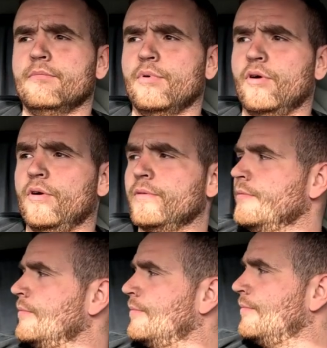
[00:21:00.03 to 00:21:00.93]
But
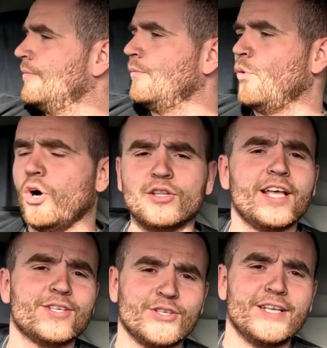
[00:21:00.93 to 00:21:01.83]
what a
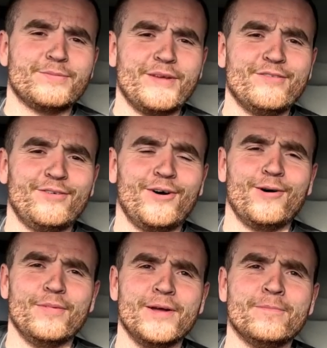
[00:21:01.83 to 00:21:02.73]
lesson it's been for
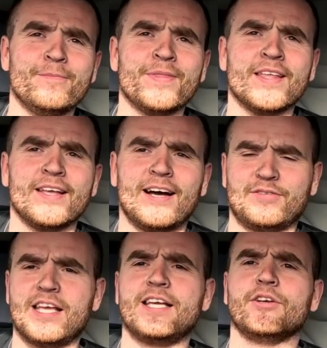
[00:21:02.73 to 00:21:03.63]
me. I've
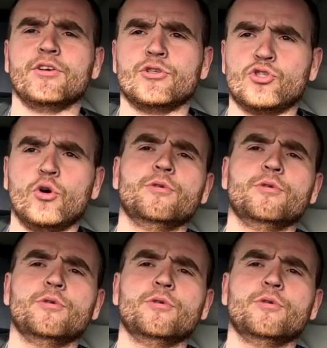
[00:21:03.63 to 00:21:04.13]
taken so